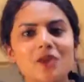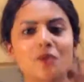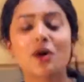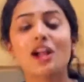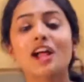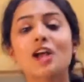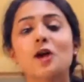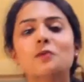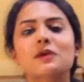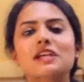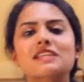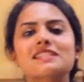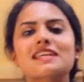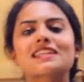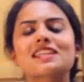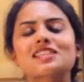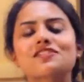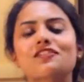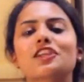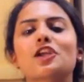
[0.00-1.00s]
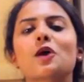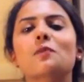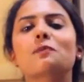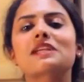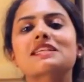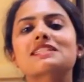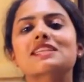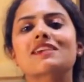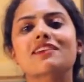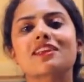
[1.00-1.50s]
Well, I hope you guys like this video.
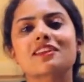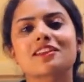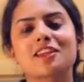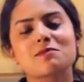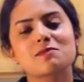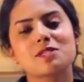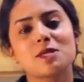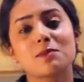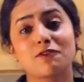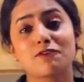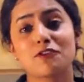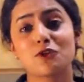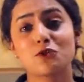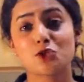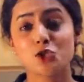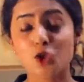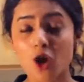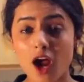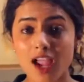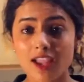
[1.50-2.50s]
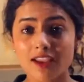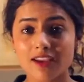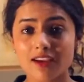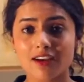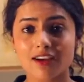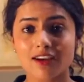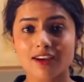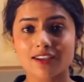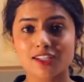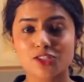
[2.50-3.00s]
Please give it a thumbs up if you
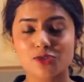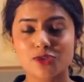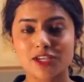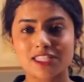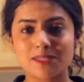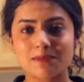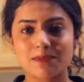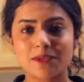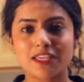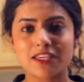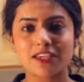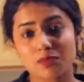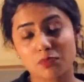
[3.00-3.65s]
try this recipe.